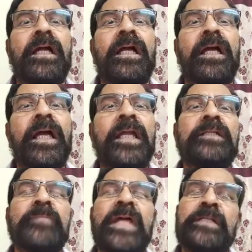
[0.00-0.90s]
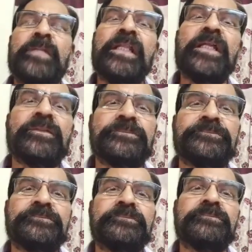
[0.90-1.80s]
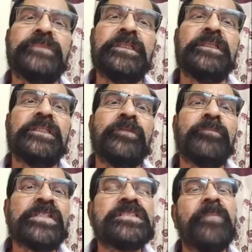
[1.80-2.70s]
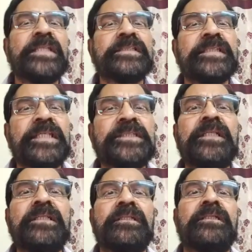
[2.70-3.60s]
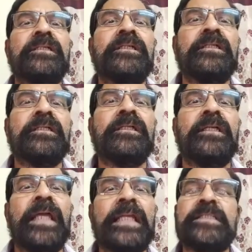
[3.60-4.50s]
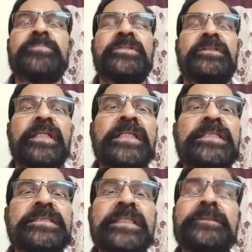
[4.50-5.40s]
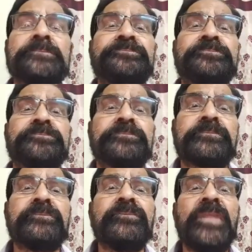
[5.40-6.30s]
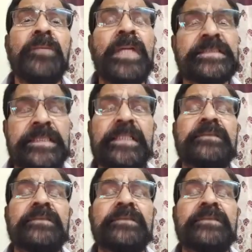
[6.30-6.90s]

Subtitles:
and mandibular nerve. Muscles of mastication, except that is the masseter.